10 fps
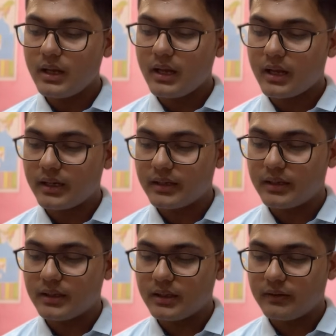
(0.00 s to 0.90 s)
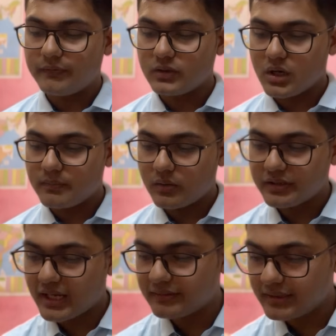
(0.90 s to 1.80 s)
And if we talk about
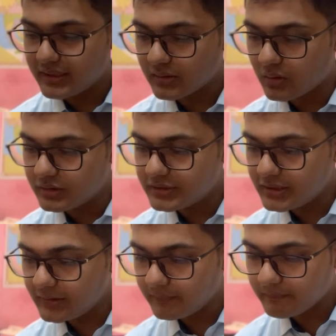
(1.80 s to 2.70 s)
science and technology,